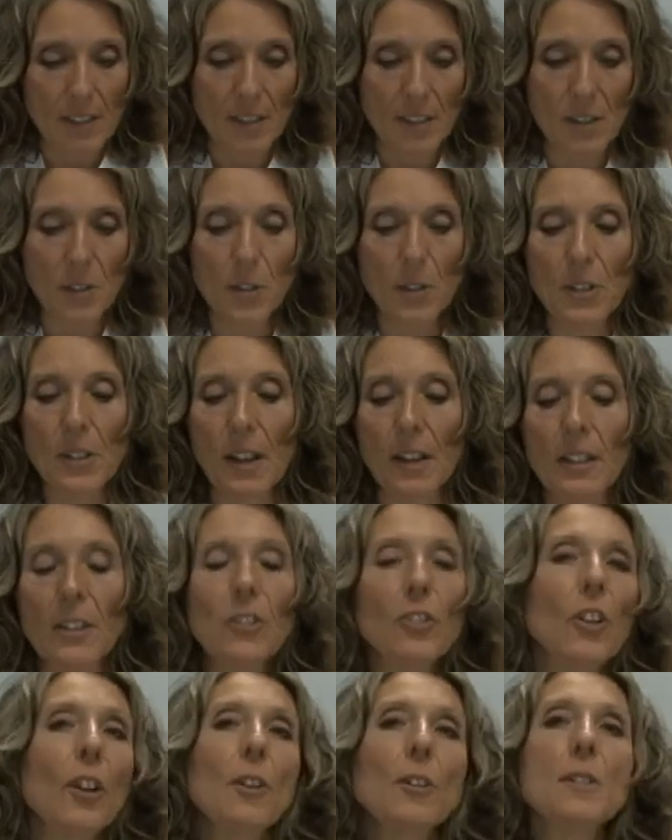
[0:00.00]
this new study
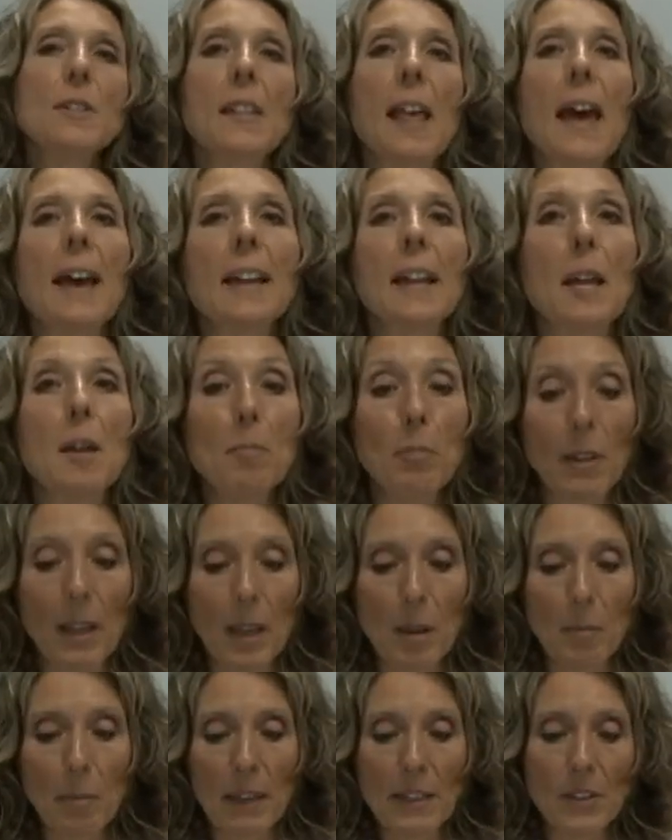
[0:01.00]
shows that a
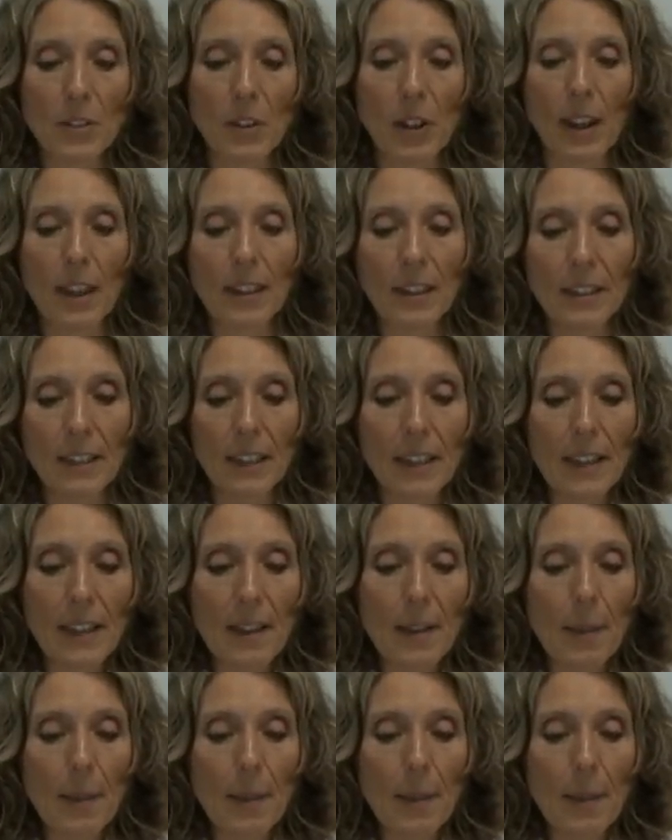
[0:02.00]
plant-based diet